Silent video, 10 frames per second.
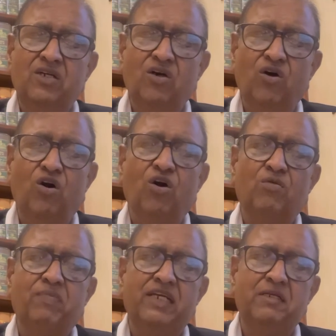or
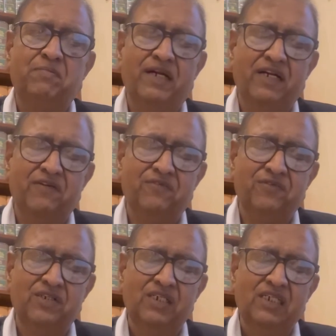by the plaintiff,
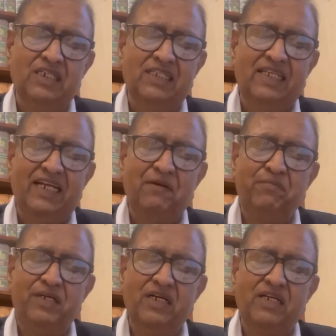then a
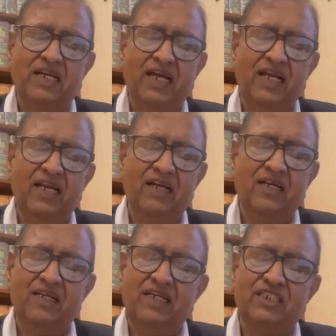mere denial
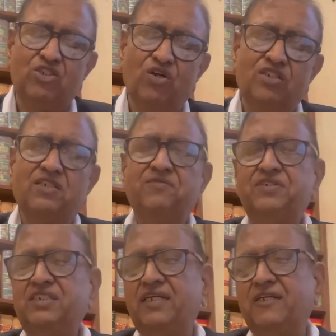is not
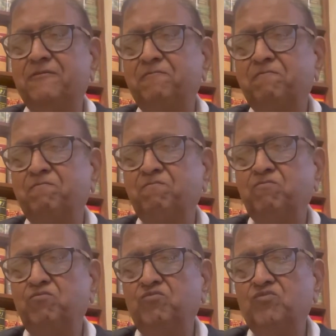sufficient.
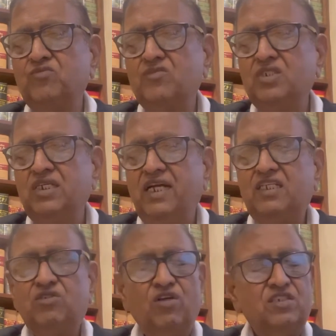It
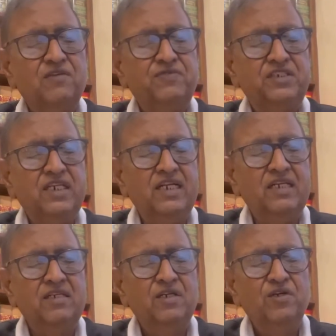is not sufficient
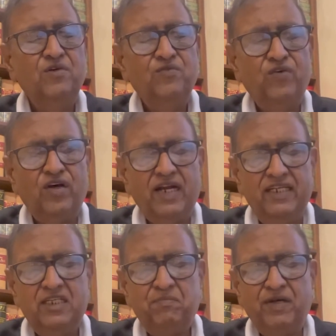for
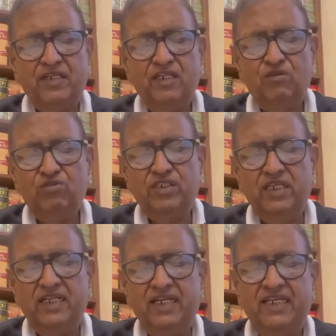either party to say
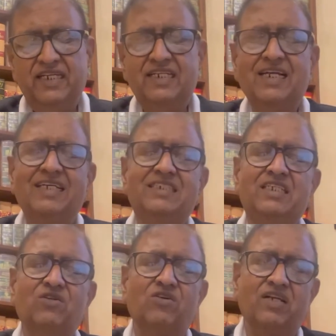that he denies the
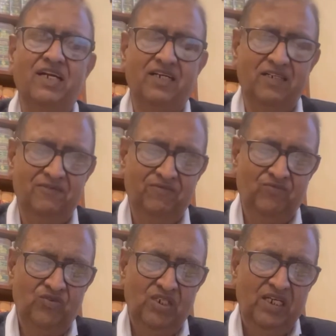contract.
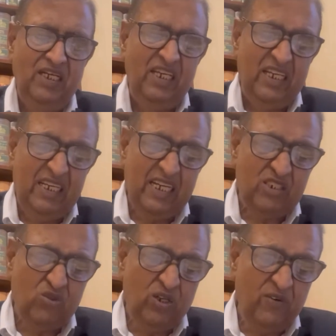He is
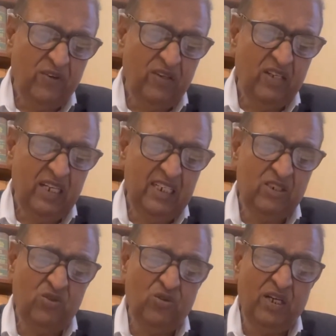to
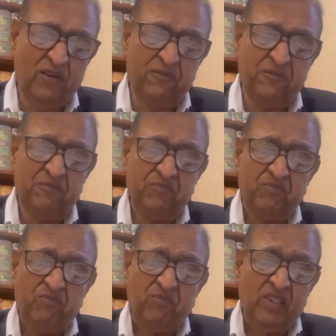give
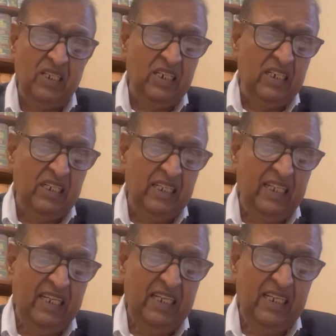
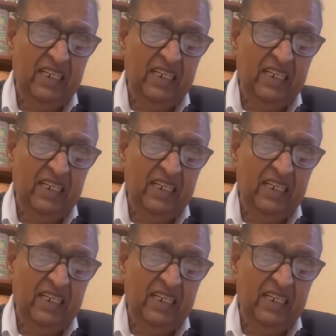the